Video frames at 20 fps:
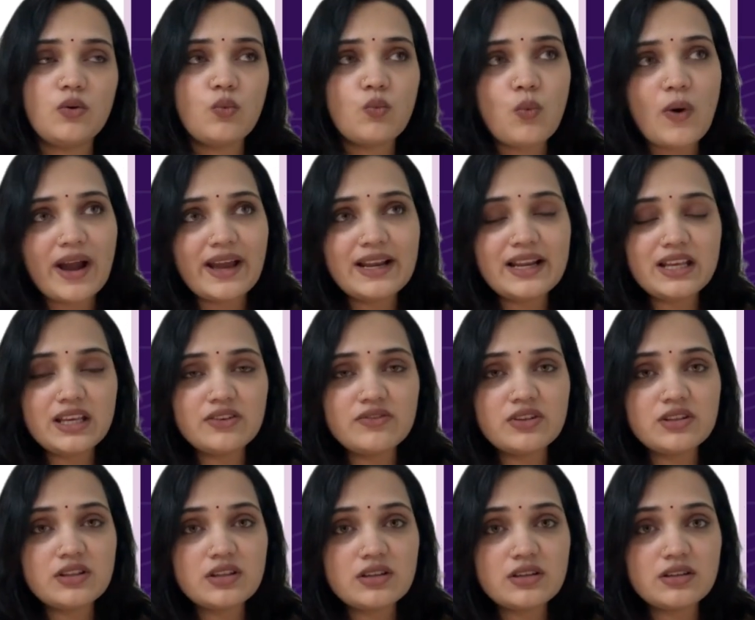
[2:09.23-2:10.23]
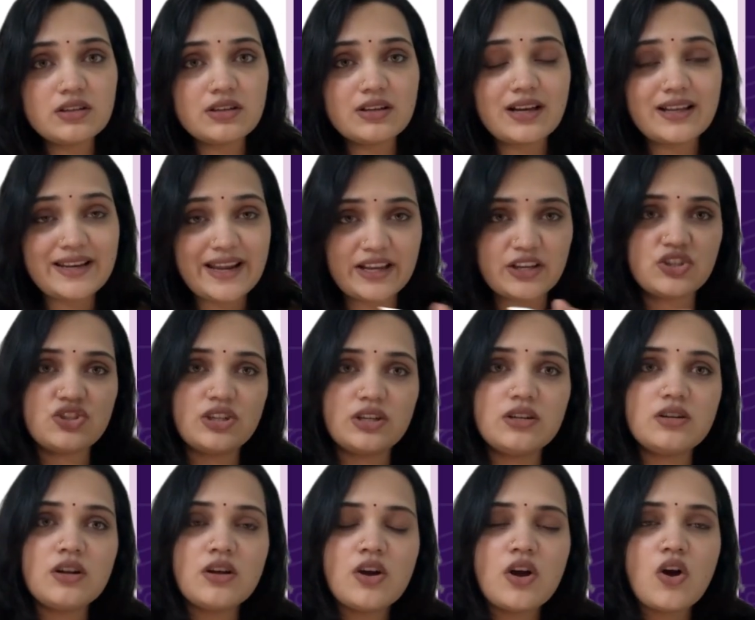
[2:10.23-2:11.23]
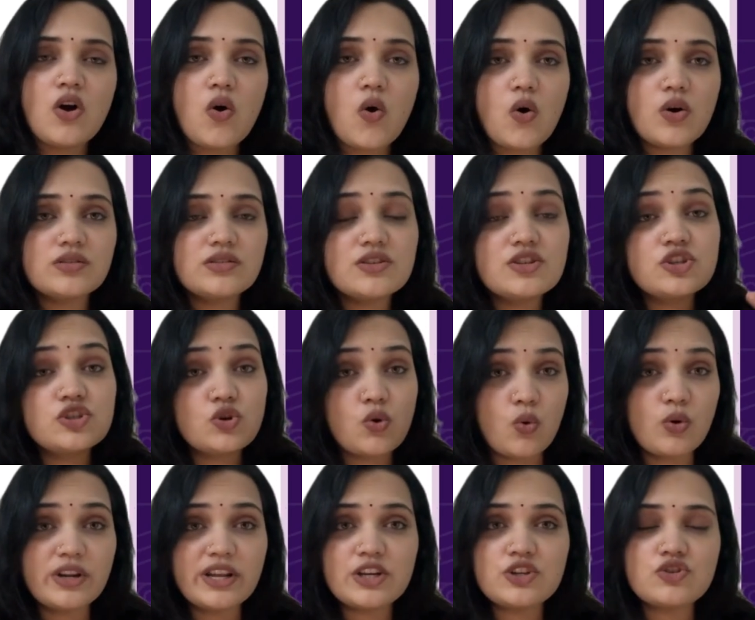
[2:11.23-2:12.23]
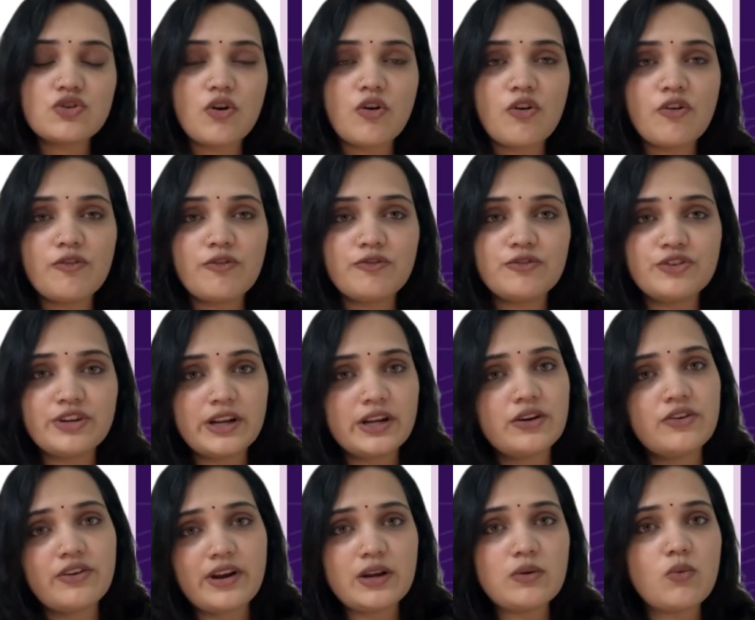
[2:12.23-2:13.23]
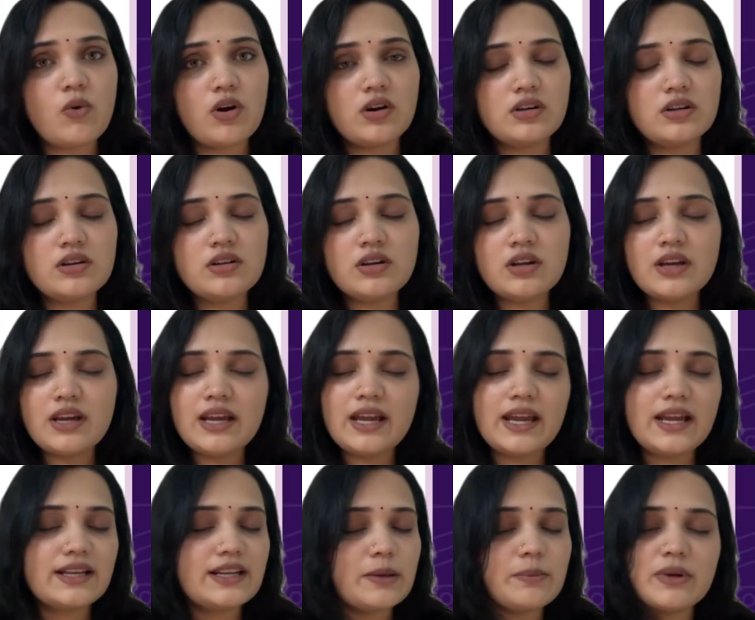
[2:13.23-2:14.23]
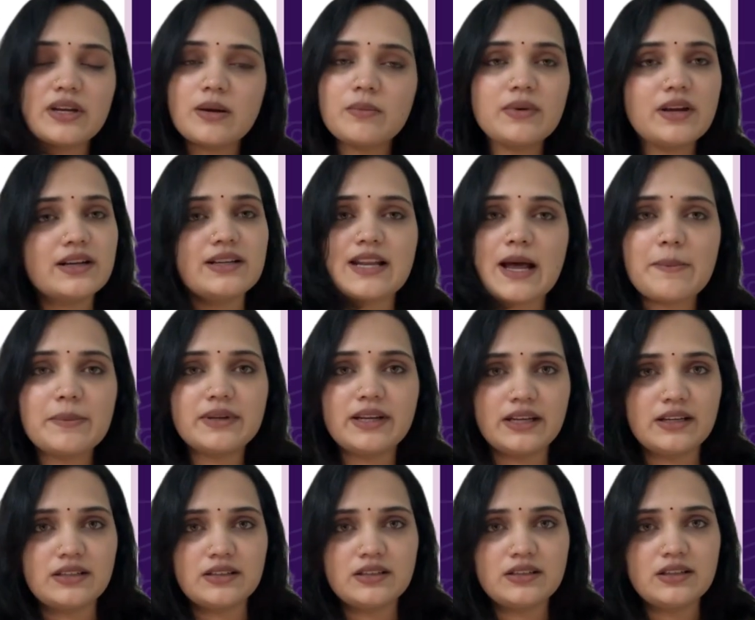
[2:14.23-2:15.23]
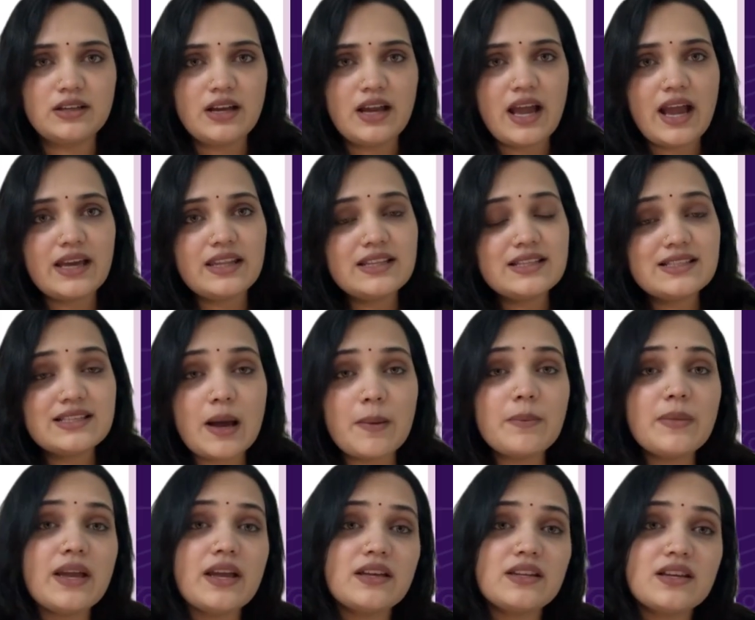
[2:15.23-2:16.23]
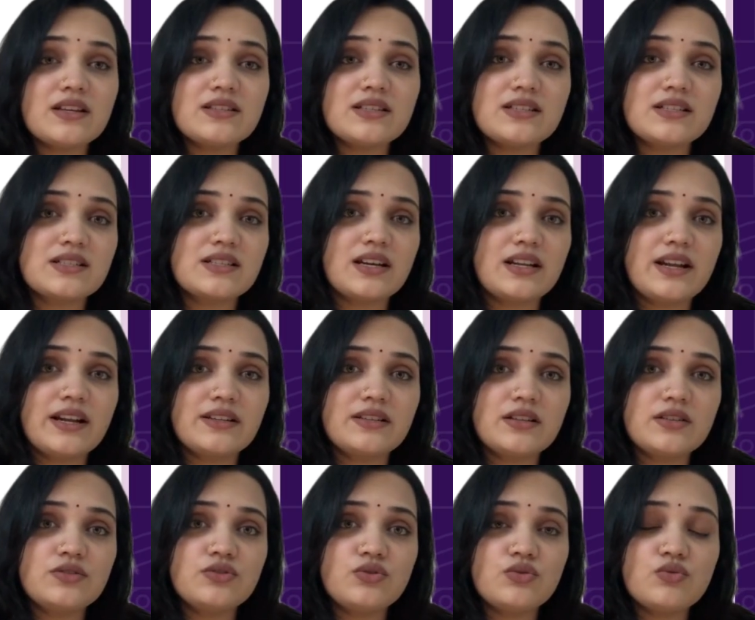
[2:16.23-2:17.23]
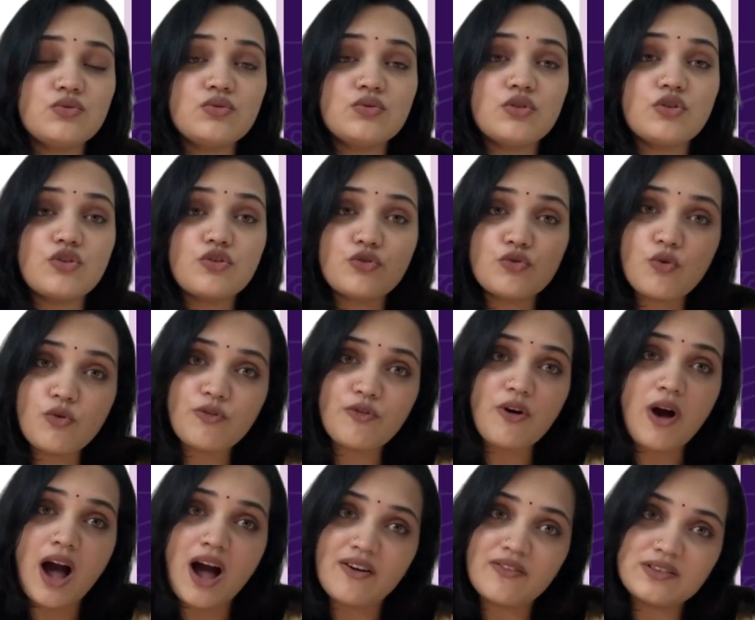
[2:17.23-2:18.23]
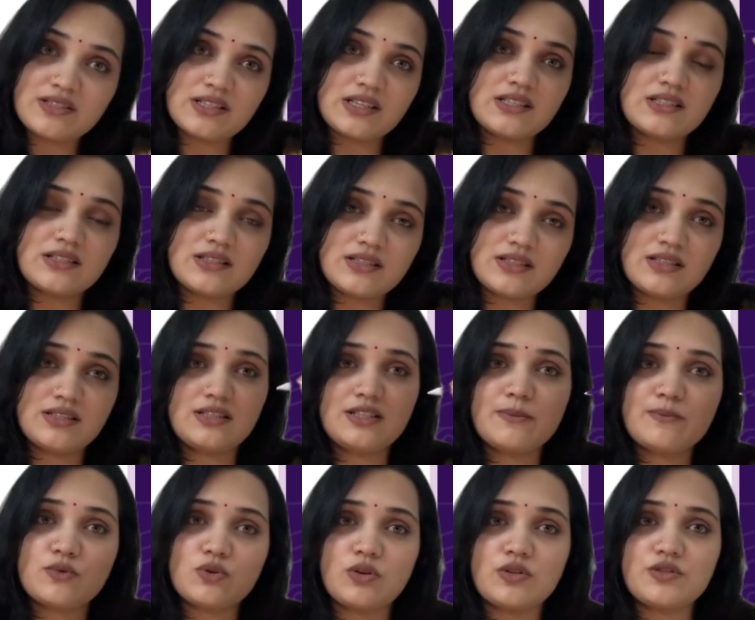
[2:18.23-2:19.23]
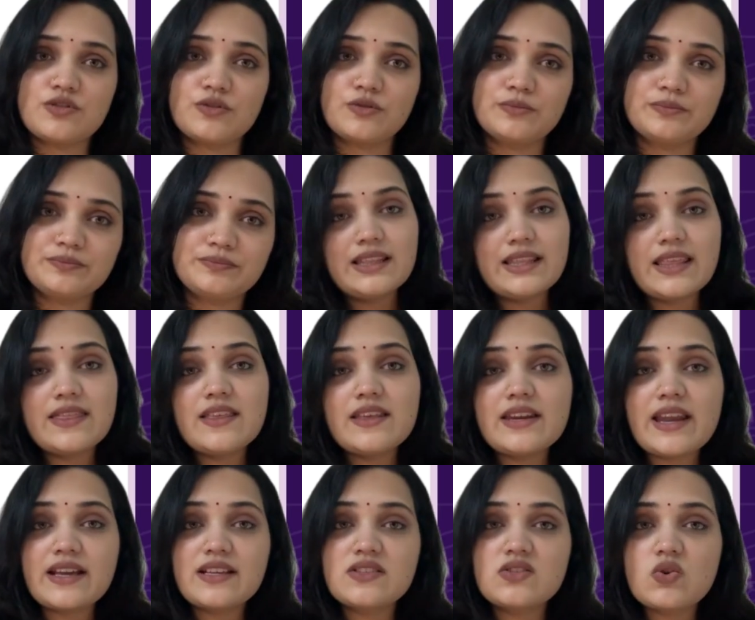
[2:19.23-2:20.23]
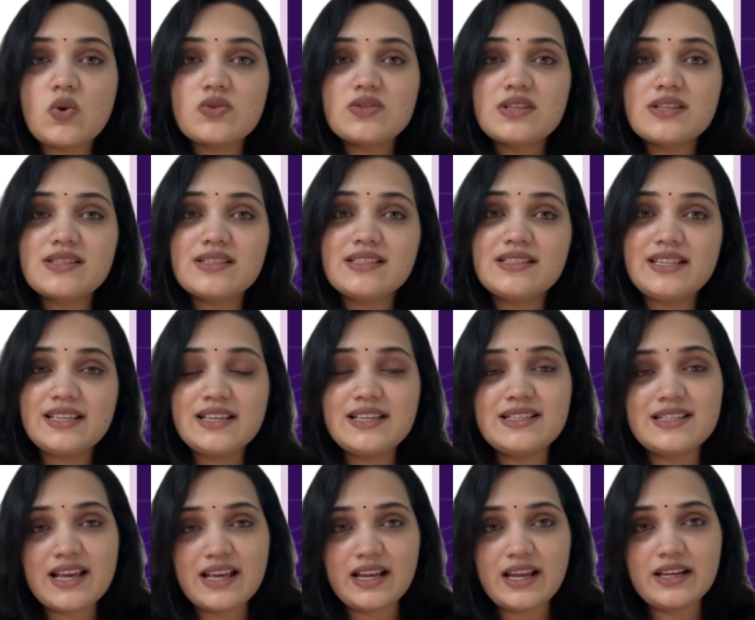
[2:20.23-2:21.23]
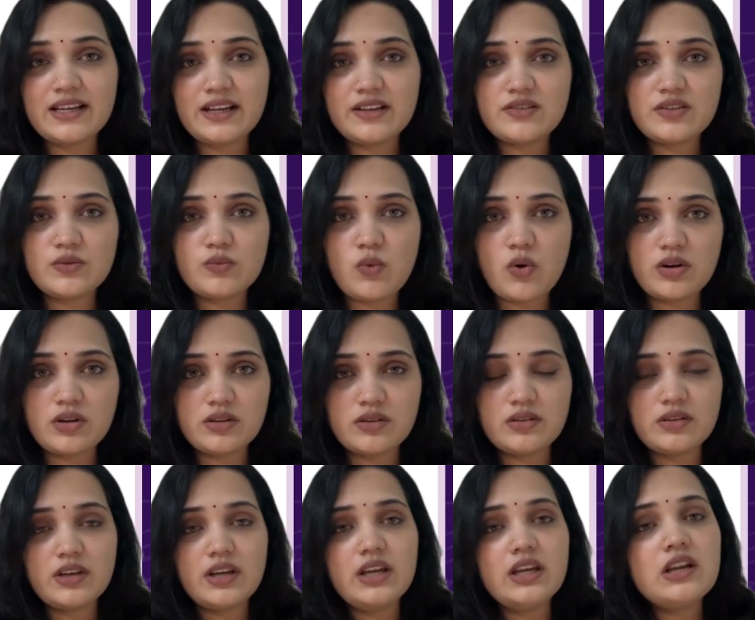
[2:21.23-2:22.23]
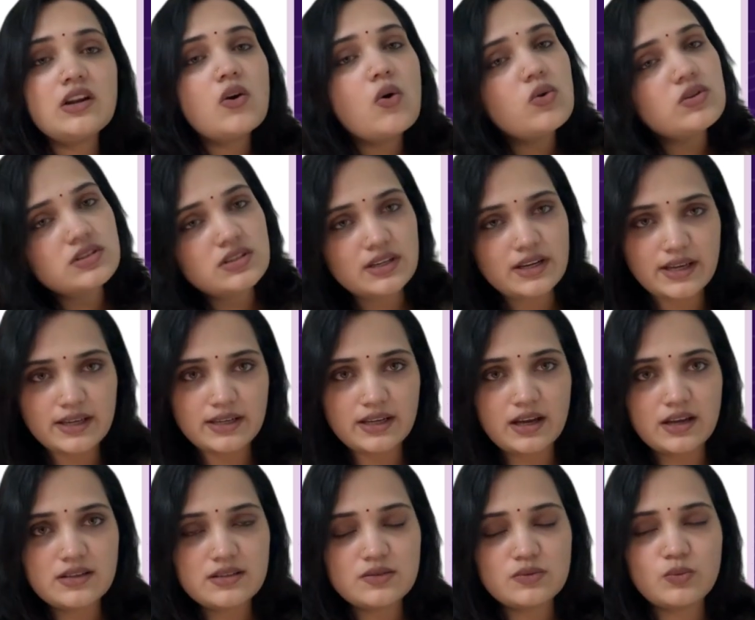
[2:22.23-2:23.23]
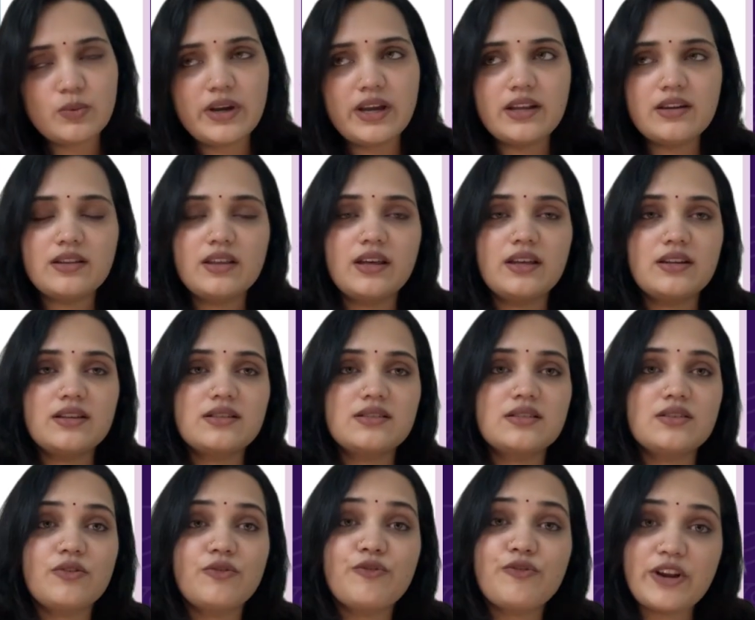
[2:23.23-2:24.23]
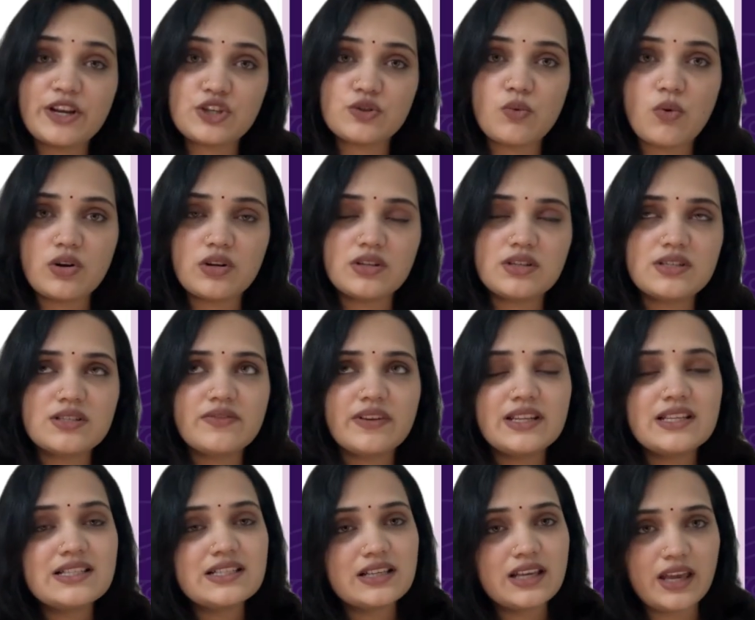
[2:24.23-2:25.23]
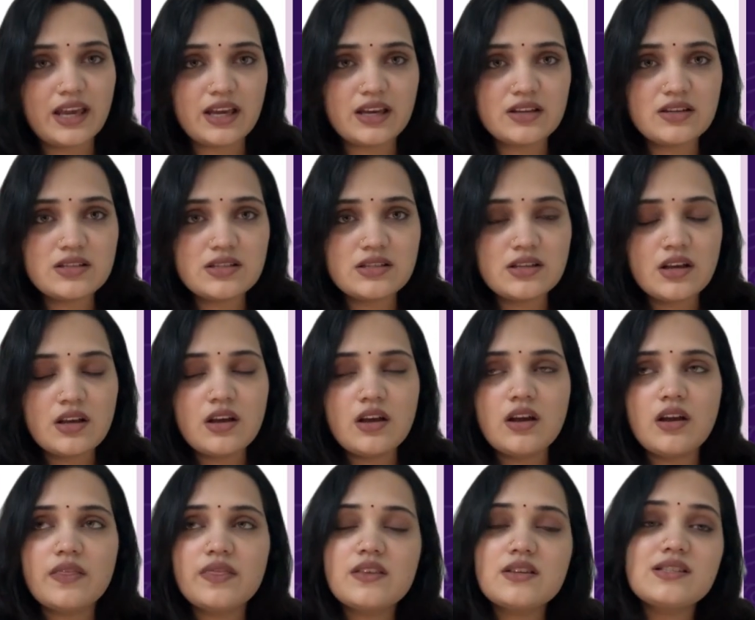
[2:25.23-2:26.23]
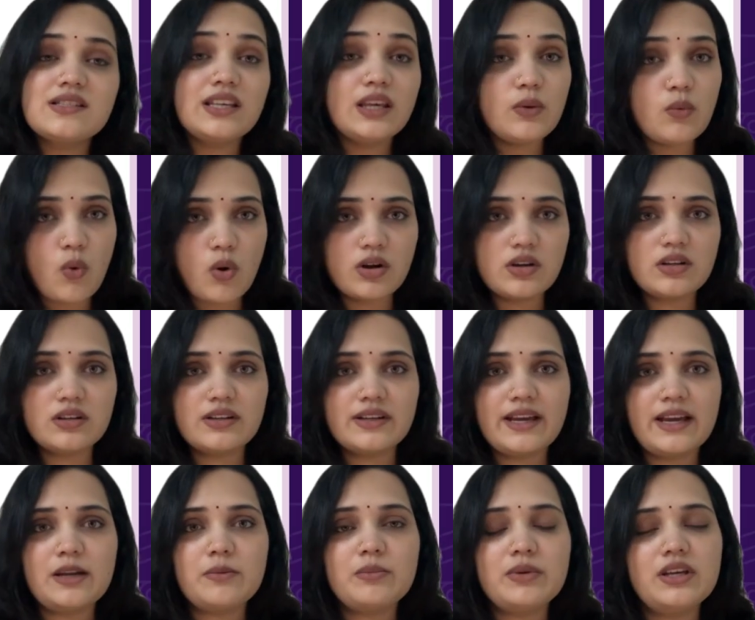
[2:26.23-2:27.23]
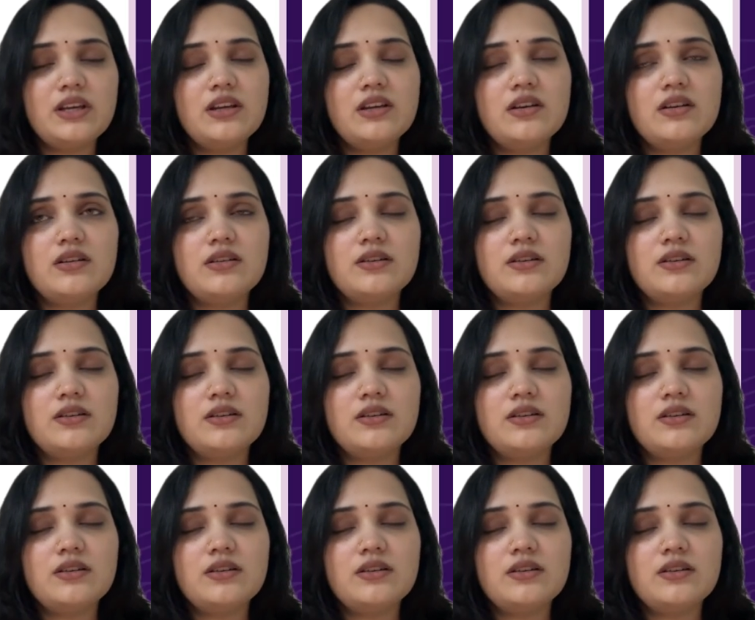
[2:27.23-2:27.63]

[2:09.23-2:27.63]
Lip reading: While even the collection or the storage of rainwater, it can become contaminated. And in some areas, it is collected through roof harvesting systems also. Then the next source is desalinated water. In coastal areas where there is fresh water is very scarce, the seawater can be